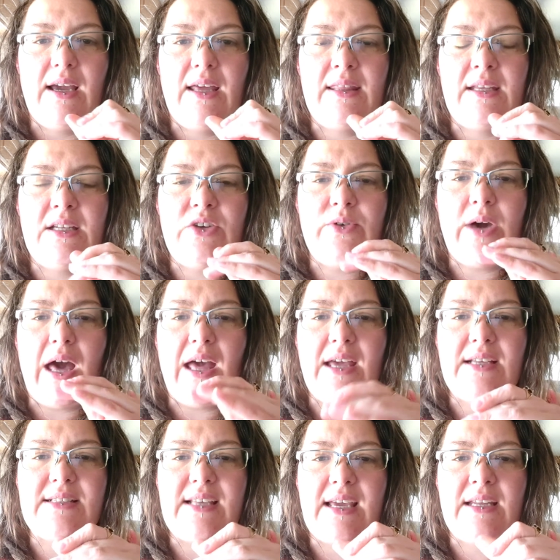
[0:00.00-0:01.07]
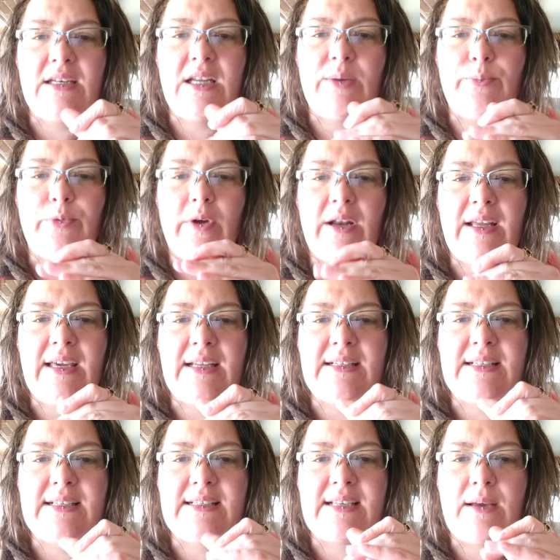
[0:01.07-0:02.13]
And then you guys end up running
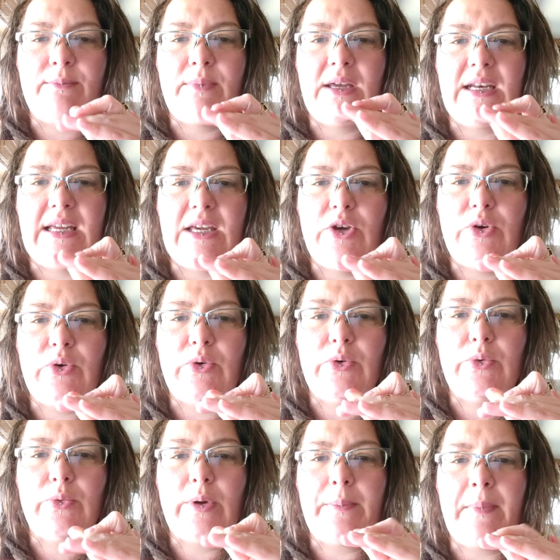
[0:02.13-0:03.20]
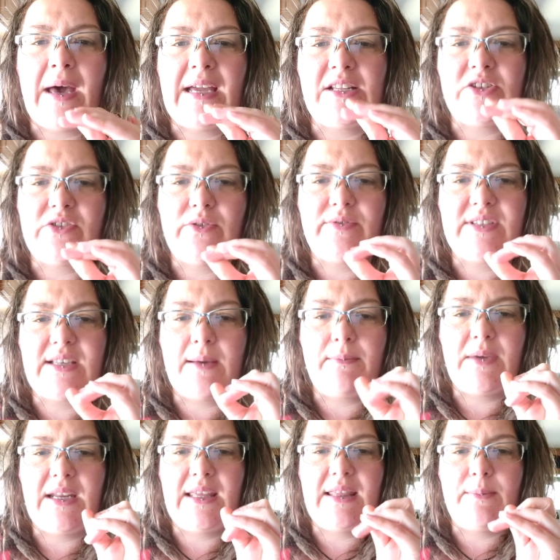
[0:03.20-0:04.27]
into somebody who reminds you of
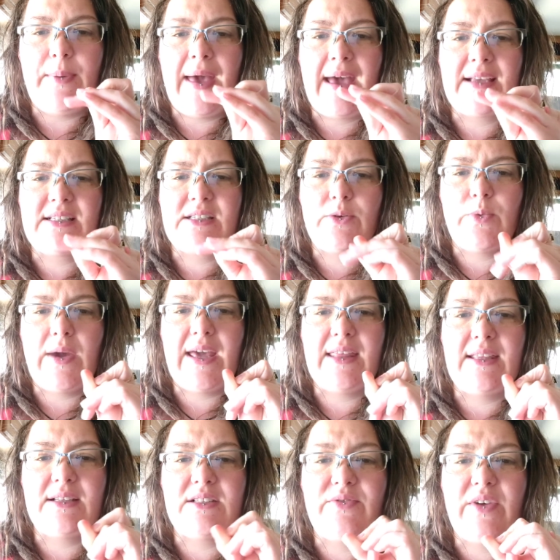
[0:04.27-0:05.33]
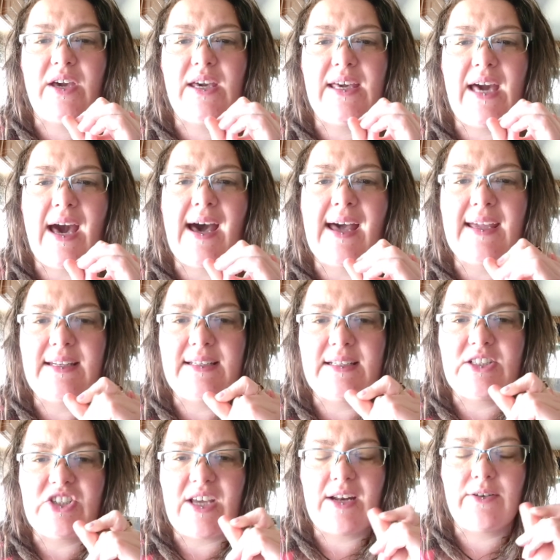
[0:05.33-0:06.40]
somebody that passed away that's very kind
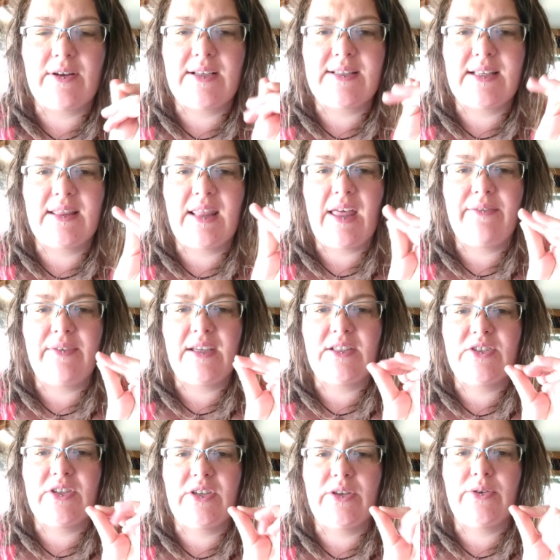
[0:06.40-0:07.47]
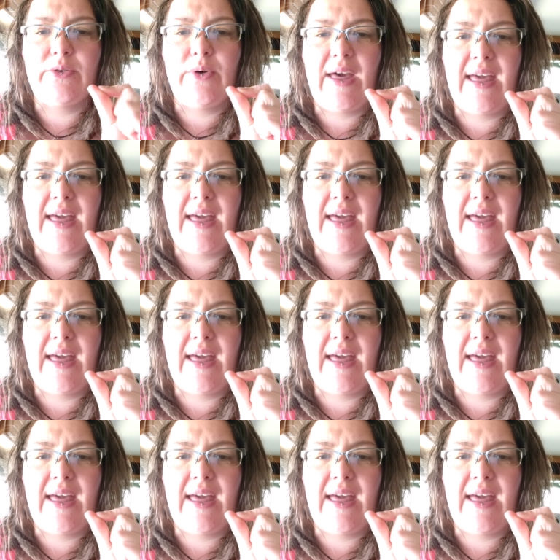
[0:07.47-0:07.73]
and generous and loving to you.